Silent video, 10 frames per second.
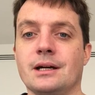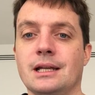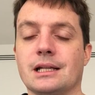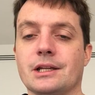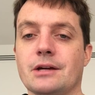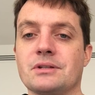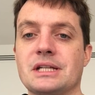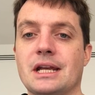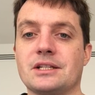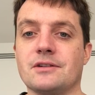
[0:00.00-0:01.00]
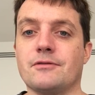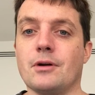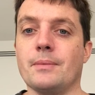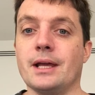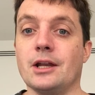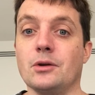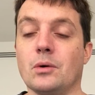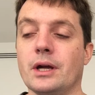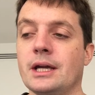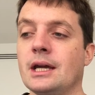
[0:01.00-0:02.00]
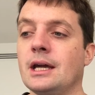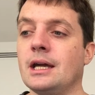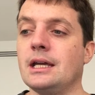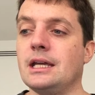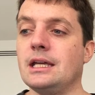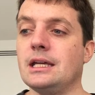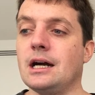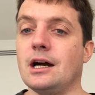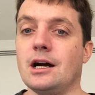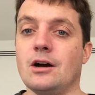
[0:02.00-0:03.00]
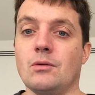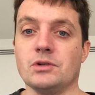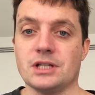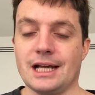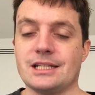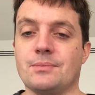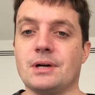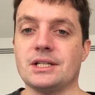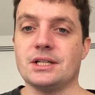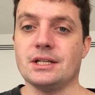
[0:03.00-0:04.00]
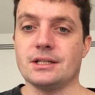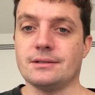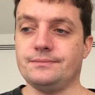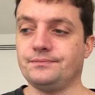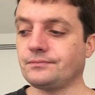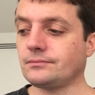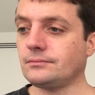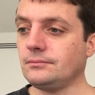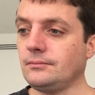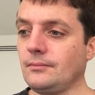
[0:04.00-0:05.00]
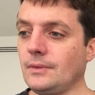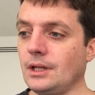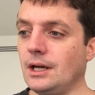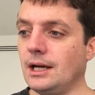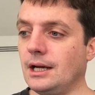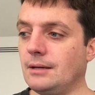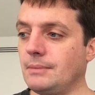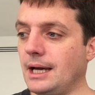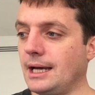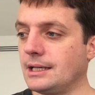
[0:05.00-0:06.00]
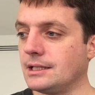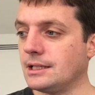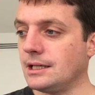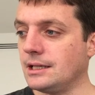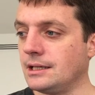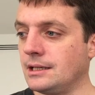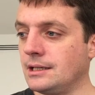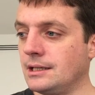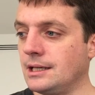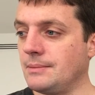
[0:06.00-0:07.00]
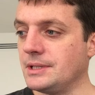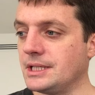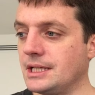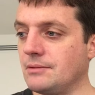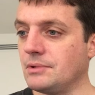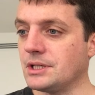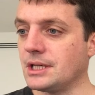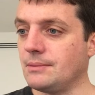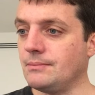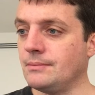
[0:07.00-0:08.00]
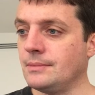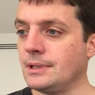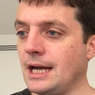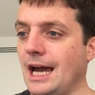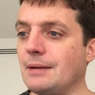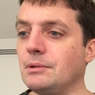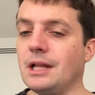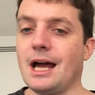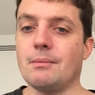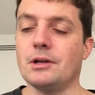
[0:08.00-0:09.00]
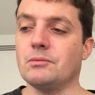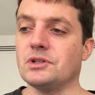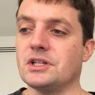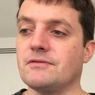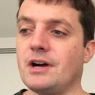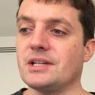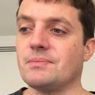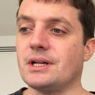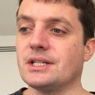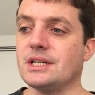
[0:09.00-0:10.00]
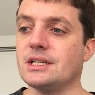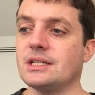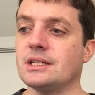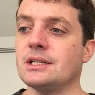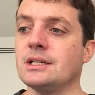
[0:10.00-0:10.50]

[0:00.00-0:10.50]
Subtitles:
little-known senator from Illinois, he was elected president. Hannibal Hamlin was his vice president.